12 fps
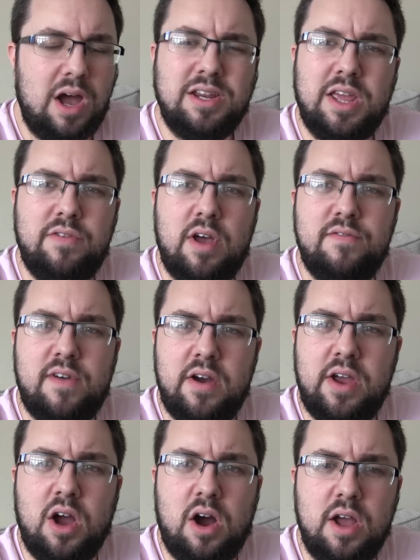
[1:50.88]
I'd give it a
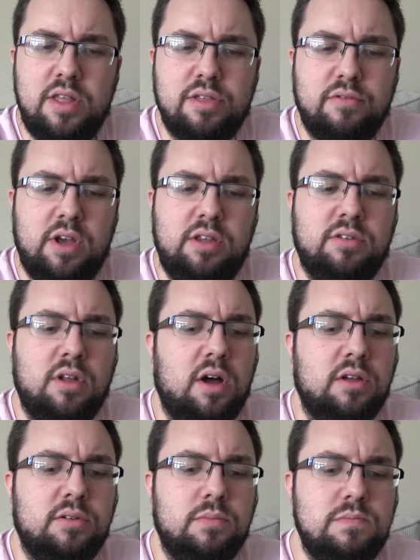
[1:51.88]
very high 3
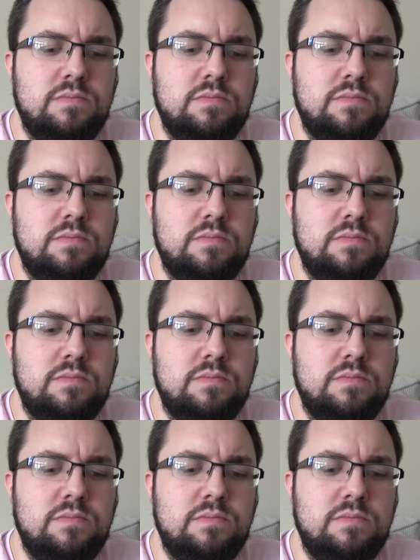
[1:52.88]
stars.